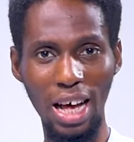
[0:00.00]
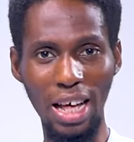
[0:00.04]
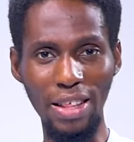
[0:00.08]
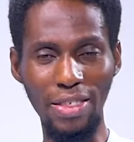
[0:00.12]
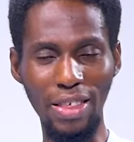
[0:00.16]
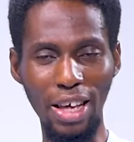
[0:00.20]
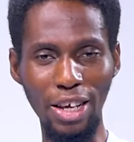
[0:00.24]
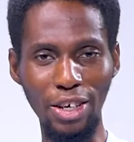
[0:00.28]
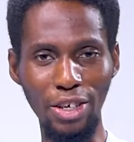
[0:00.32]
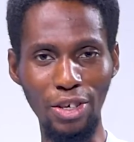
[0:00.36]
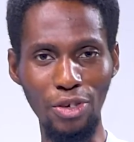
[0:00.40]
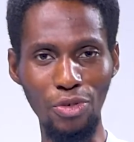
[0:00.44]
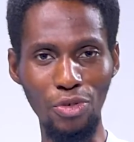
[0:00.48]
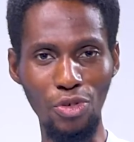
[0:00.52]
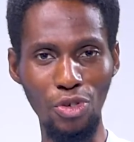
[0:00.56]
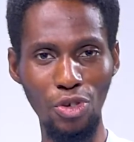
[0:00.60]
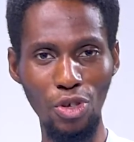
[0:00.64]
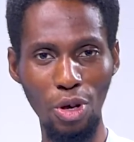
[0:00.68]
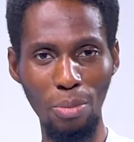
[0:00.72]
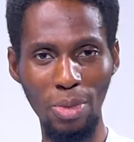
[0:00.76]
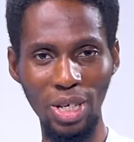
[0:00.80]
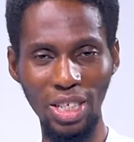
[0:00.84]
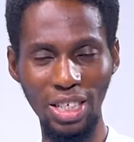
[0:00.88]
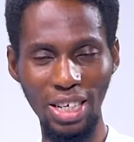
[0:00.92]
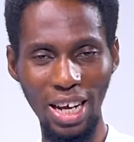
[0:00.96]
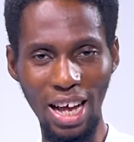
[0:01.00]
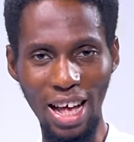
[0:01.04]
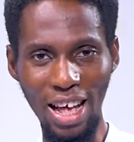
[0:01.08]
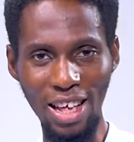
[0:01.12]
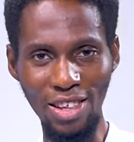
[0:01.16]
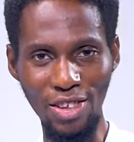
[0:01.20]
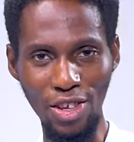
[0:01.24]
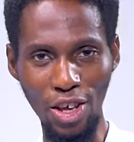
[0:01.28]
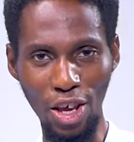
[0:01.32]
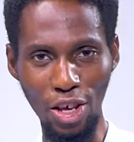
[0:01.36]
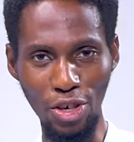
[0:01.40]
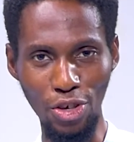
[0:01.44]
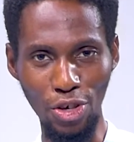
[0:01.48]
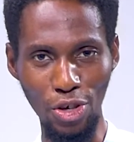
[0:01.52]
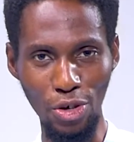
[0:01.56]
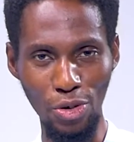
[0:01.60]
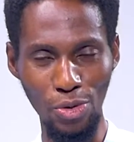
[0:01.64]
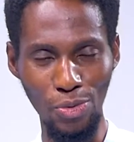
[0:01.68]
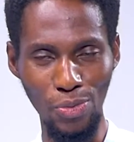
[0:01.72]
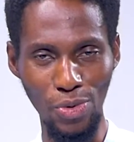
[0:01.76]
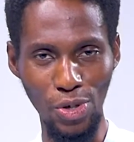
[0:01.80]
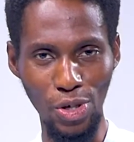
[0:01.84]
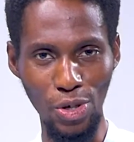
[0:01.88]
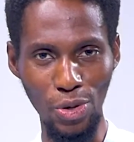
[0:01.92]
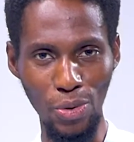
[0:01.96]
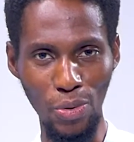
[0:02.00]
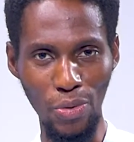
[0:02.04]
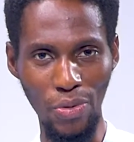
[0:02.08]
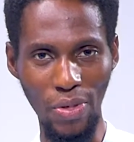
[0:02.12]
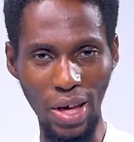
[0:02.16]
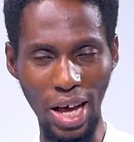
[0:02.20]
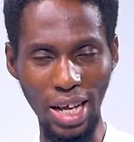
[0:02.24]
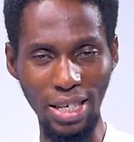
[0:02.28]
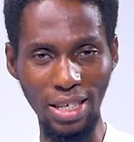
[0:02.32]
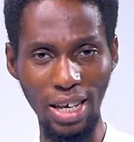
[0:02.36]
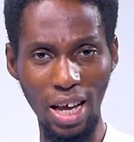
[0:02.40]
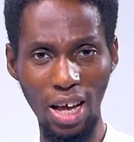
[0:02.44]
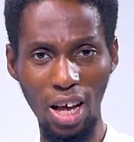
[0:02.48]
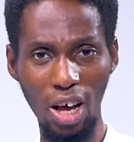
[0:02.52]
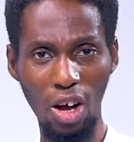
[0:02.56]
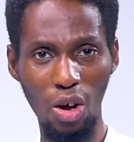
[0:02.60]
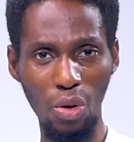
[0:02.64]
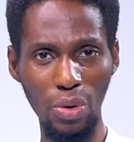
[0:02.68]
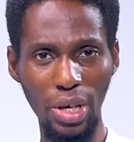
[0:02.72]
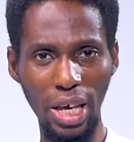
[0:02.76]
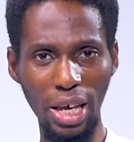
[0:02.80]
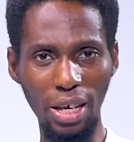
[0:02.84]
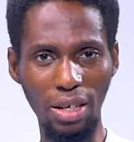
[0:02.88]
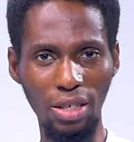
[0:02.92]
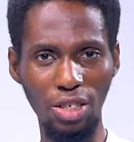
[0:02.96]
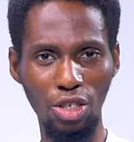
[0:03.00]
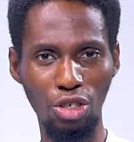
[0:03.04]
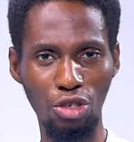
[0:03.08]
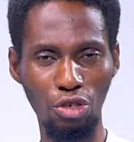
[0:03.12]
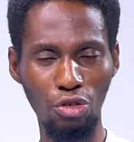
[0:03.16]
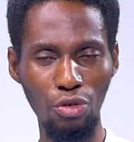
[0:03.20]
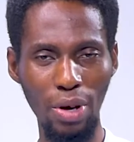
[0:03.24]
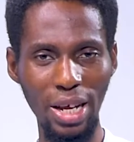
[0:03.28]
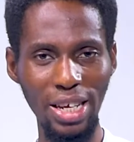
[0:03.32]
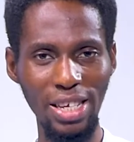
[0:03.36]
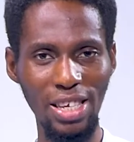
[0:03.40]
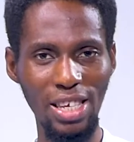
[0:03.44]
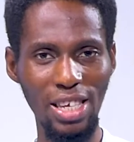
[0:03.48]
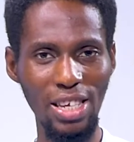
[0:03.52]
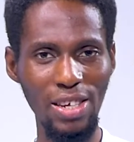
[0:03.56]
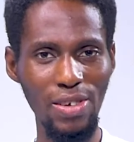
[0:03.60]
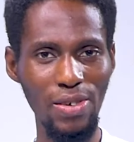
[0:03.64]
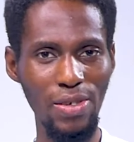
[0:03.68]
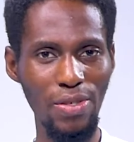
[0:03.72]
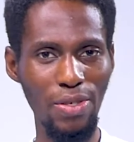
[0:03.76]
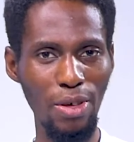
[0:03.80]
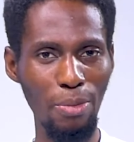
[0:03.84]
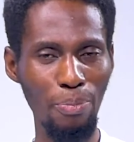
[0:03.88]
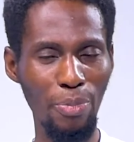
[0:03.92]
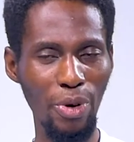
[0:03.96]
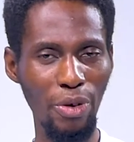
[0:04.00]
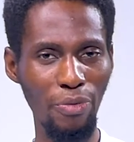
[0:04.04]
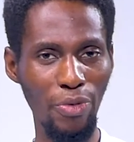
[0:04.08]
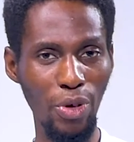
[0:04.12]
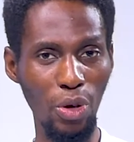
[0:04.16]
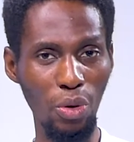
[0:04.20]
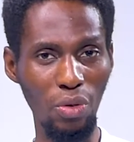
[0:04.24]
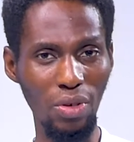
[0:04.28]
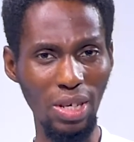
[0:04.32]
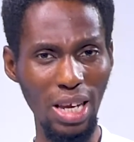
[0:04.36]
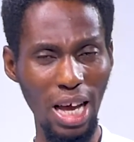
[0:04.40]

Thank you so much as you do that. Okay, straight to the preview.